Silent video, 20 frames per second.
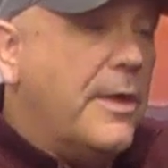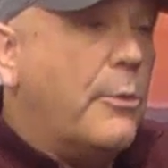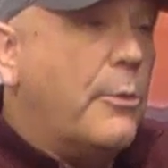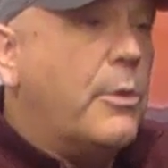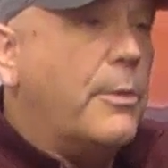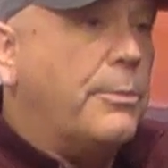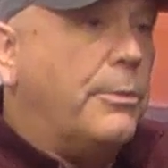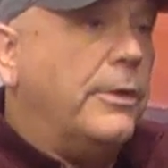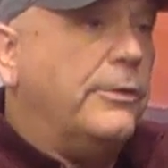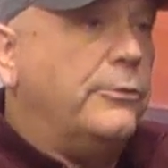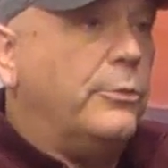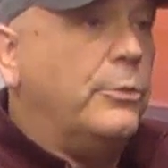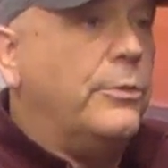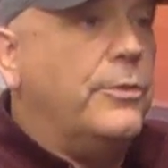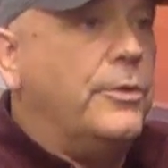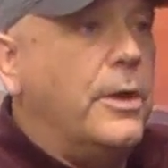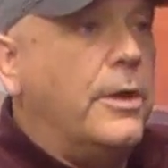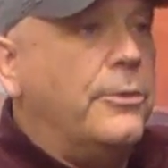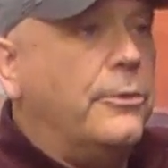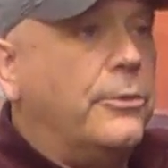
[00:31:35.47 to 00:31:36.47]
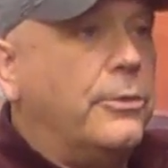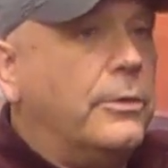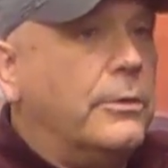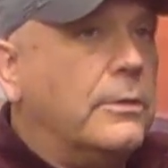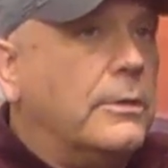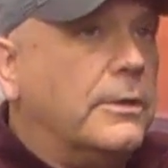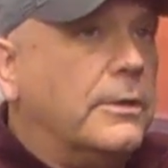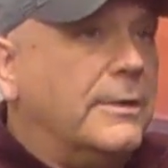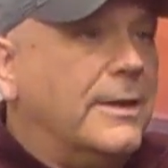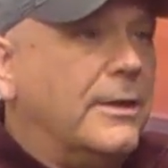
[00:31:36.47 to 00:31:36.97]
they'll replace it with
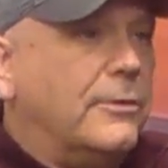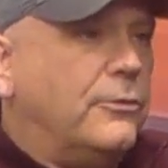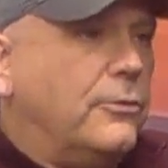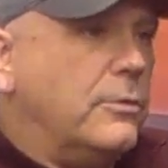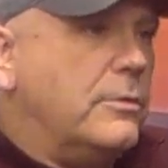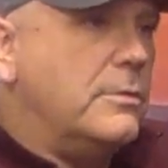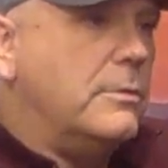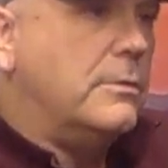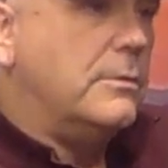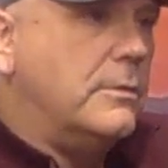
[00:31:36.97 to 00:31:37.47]
another addiction.